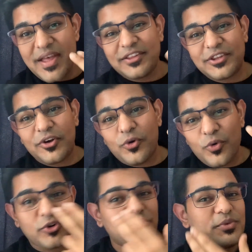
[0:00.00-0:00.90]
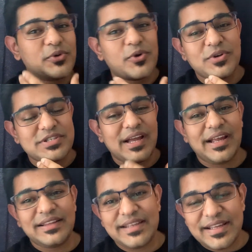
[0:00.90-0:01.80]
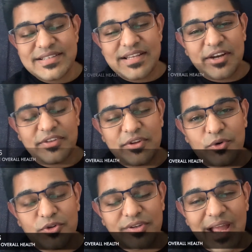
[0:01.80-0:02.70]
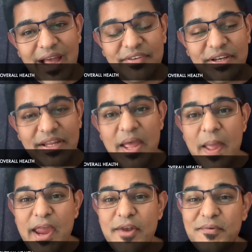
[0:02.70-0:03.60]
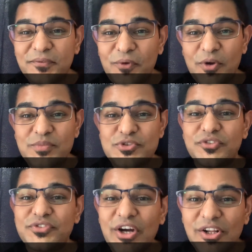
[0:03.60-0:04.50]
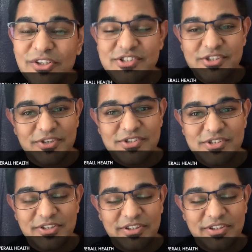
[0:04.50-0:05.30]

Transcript: the oral mucosa and the inside of the oral cavity in forms of ulcers.